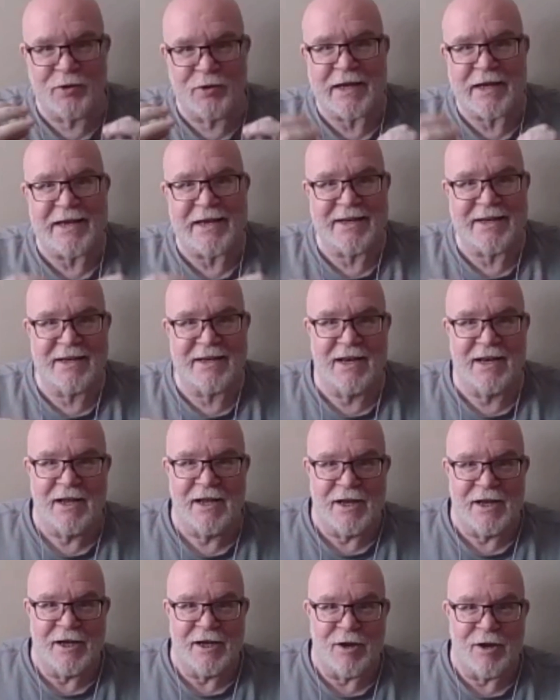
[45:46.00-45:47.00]
eating
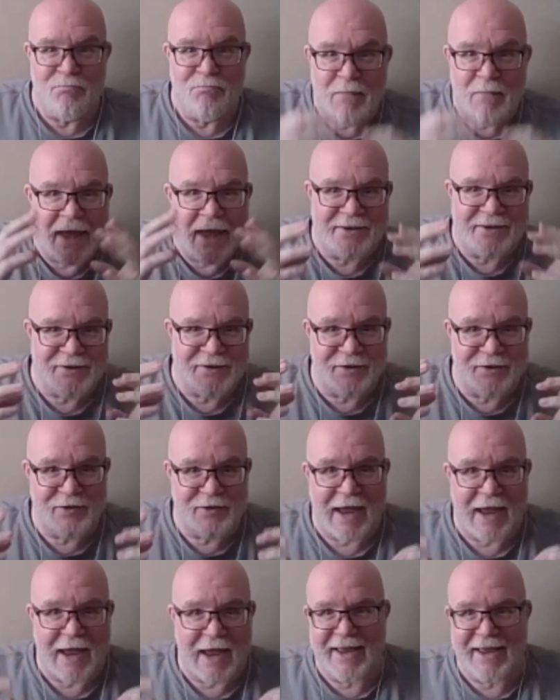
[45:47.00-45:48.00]
mantis
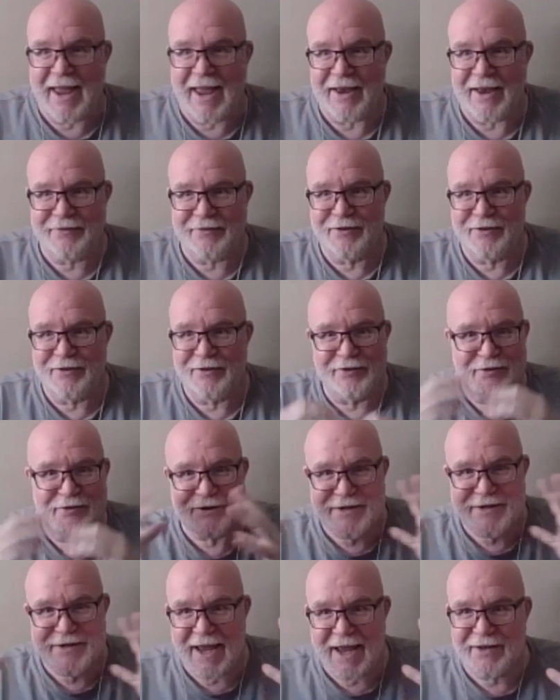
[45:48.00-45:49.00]
egg cases
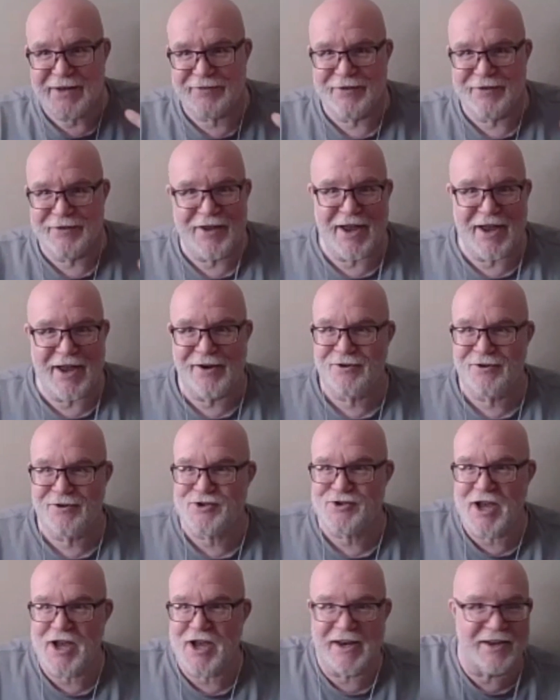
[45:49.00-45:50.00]
and tasting the
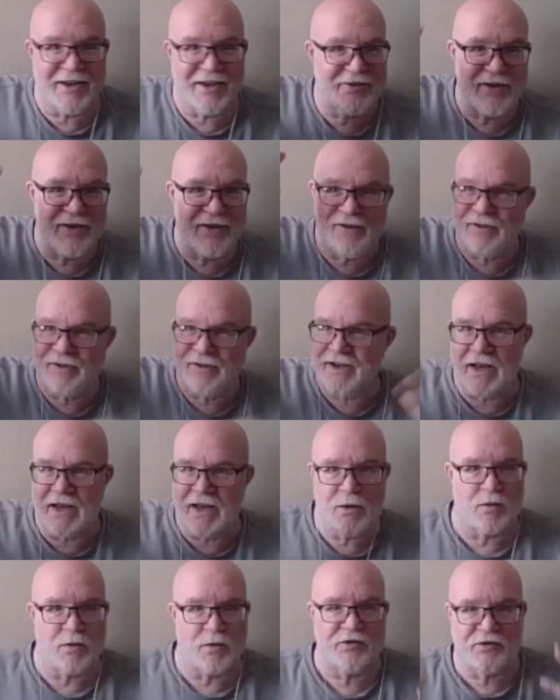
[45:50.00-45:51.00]
energetics of it. And
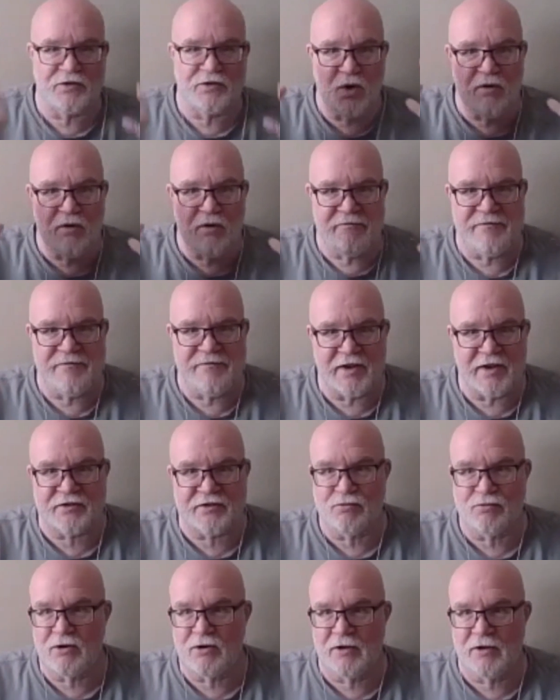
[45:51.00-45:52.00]
it was so
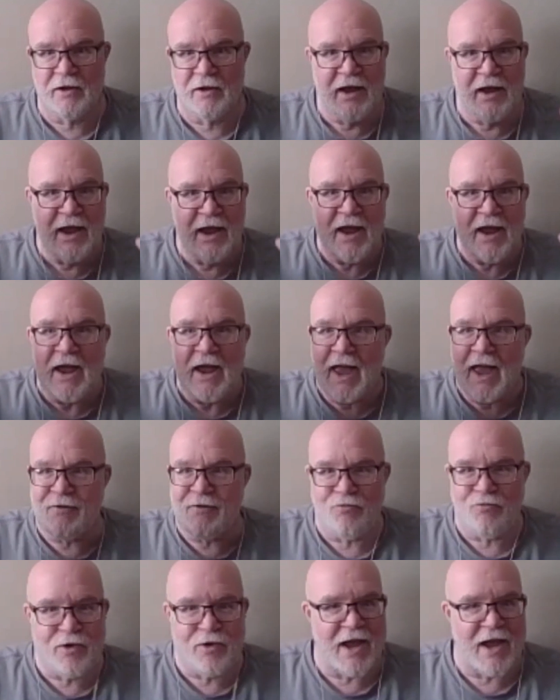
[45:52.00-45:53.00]
visceral
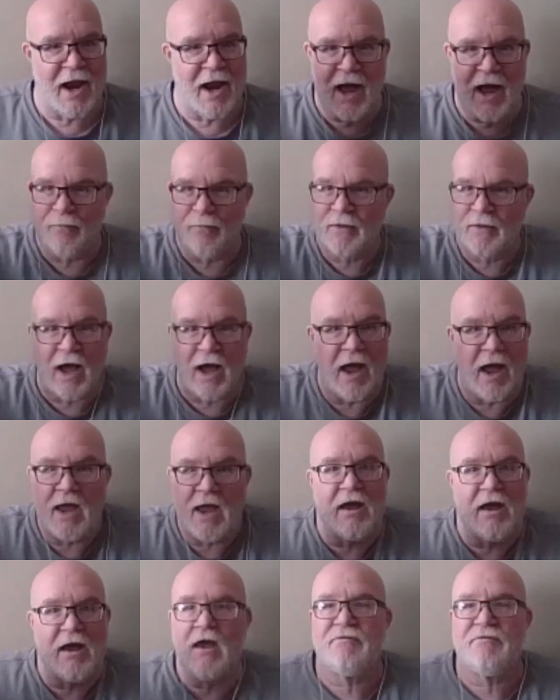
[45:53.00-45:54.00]
and
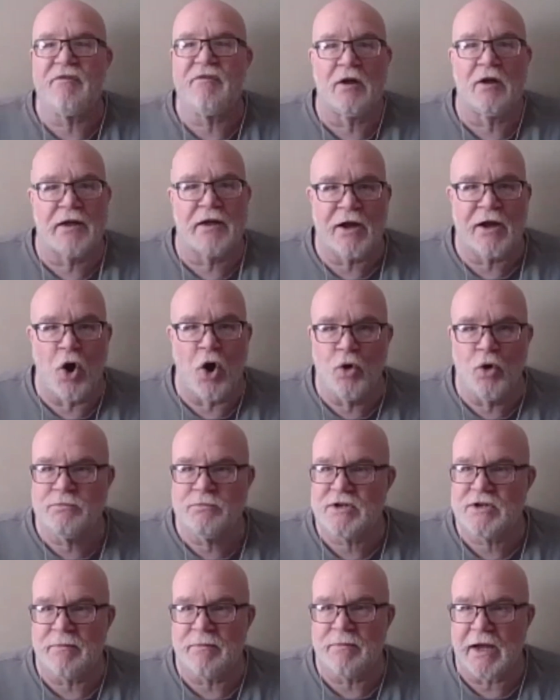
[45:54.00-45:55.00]
it felt like home
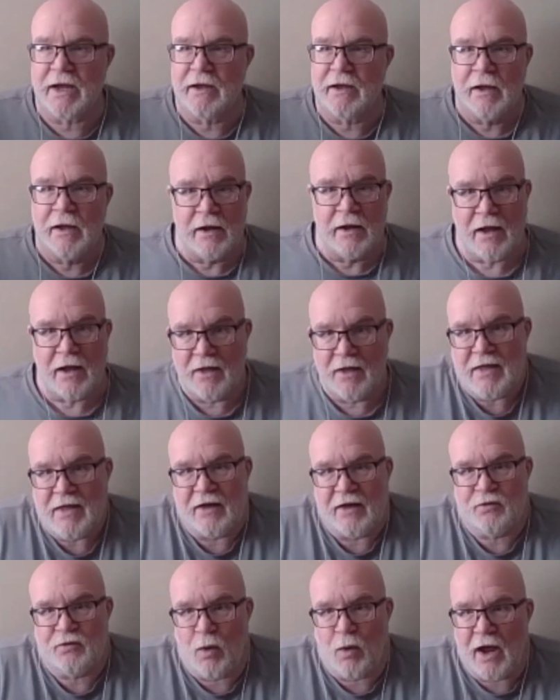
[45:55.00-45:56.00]
to me. And
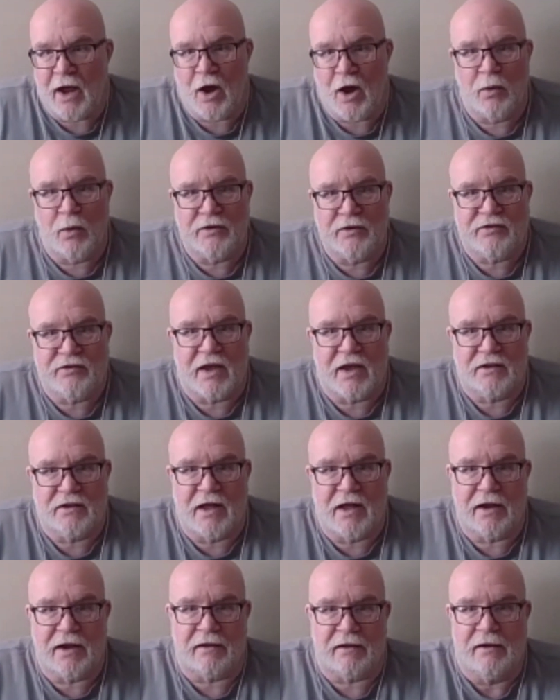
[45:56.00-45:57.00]
that's why I always say,
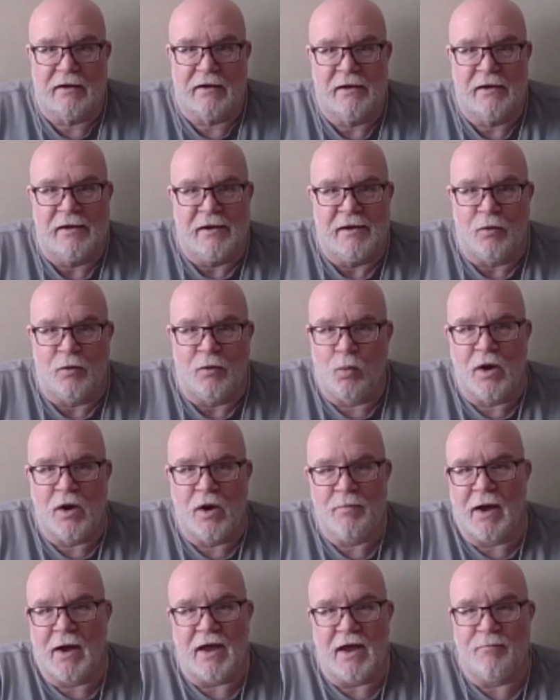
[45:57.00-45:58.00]
like, what
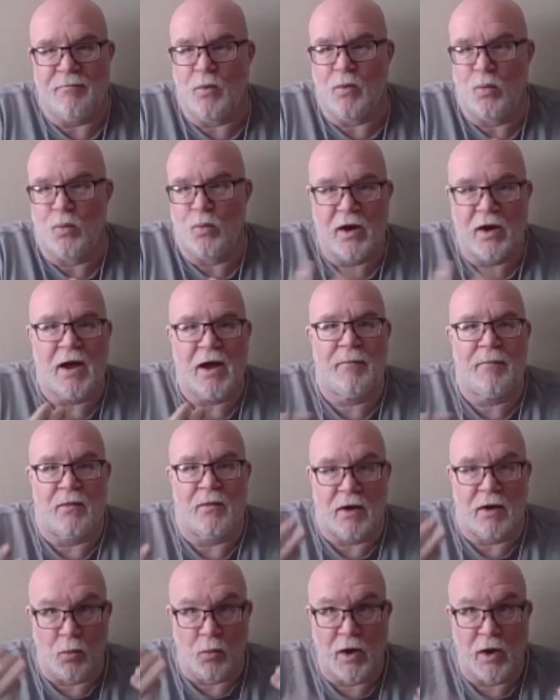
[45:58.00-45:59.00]

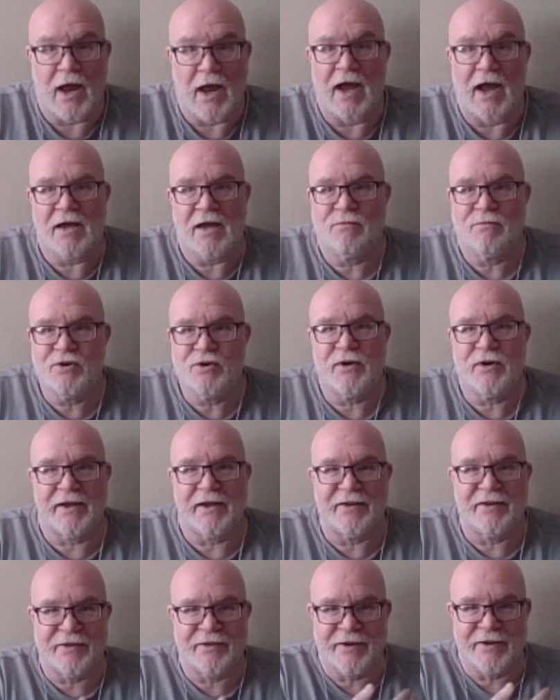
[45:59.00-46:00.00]
I am doing,
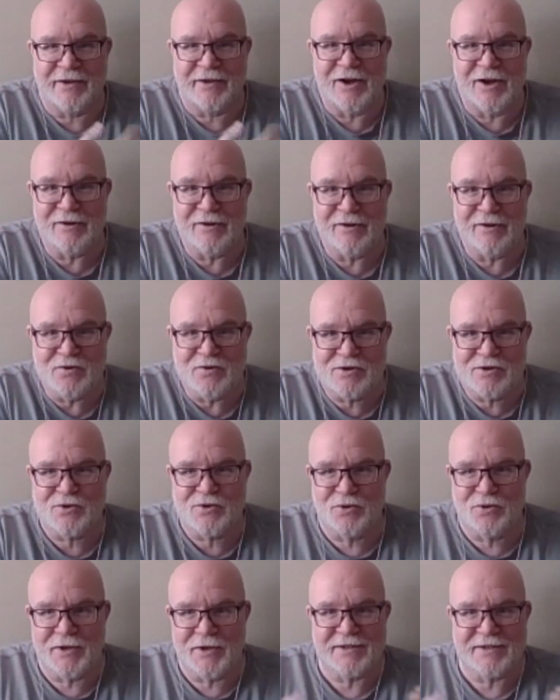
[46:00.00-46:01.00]
is it a Kung Fu
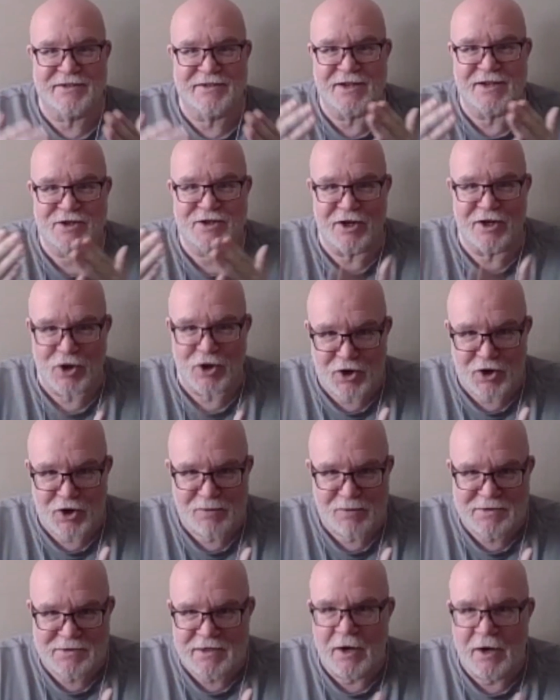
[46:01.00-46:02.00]
school that's teaching
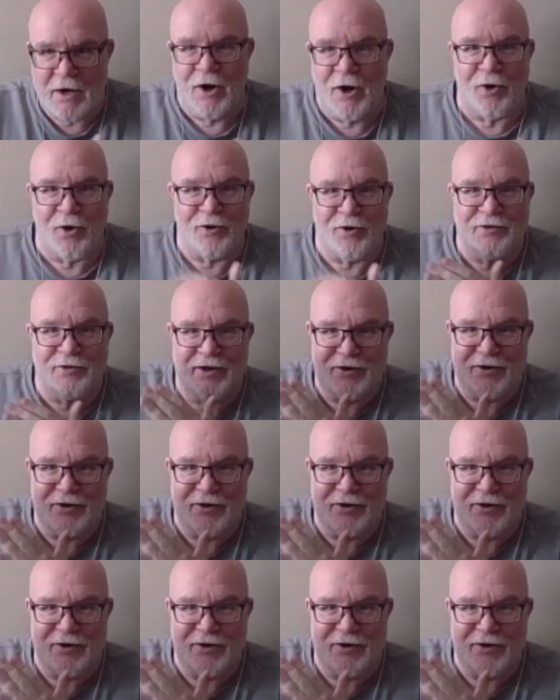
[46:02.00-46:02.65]
herbs, or is it an